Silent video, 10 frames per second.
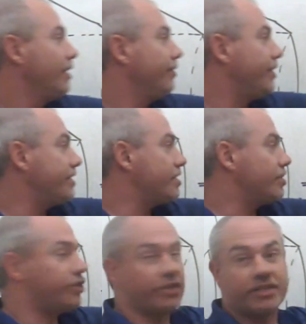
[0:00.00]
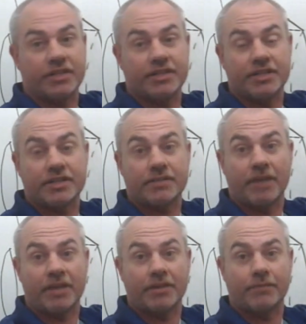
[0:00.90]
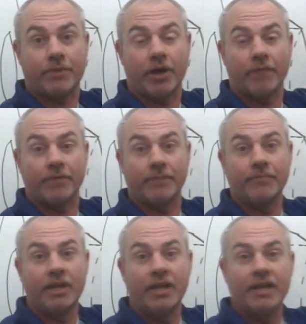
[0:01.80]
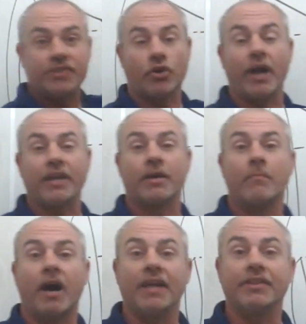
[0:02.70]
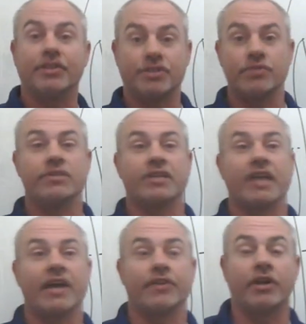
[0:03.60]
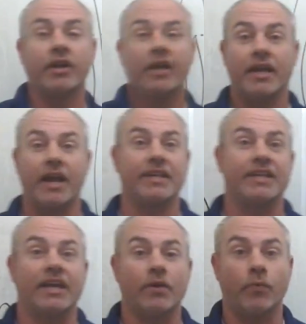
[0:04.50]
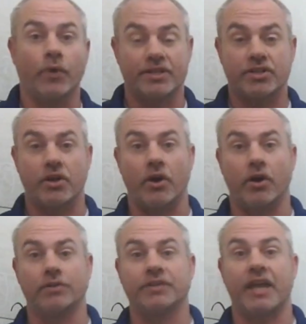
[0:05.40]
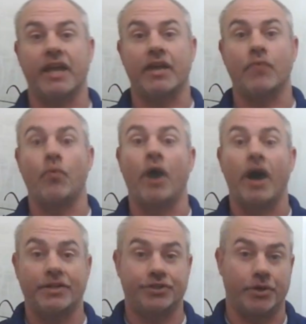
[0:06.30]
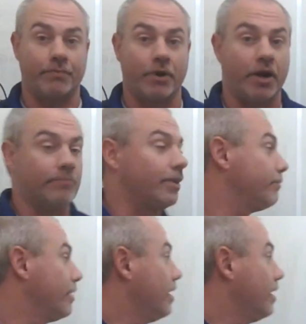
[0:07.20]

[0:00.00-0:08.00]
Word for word: This is just a disk method problem. And so I combine the two together and I get what's called a washer problem.